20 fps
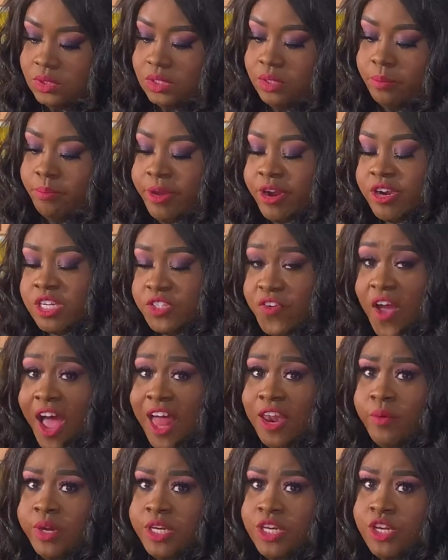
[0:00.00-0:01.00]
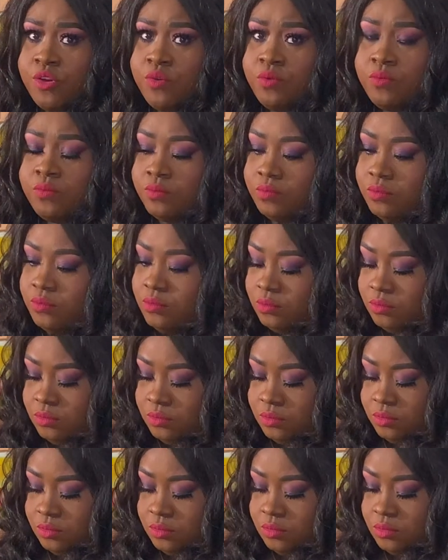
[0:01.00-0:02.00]
Mirror's following you?
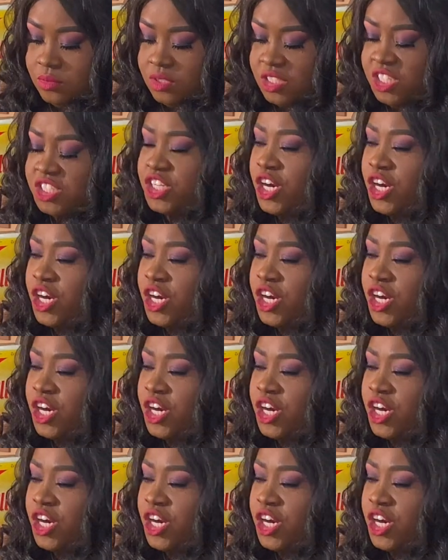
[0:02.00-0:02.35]
Does